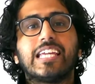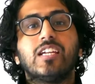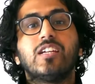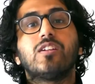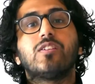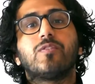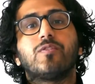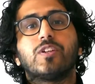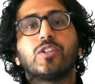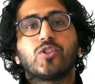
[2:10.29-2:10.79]

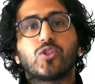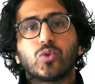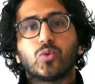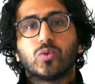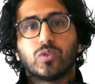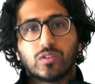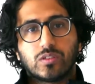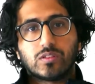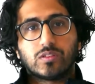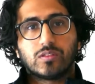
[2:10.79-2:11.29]

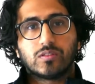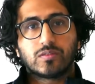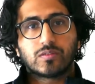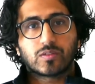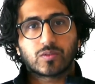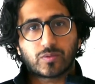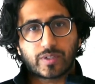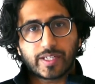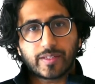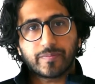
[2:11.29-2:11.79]
individual,
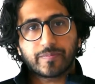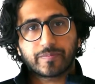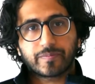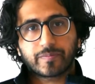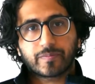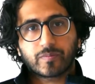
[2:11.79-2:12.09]
right?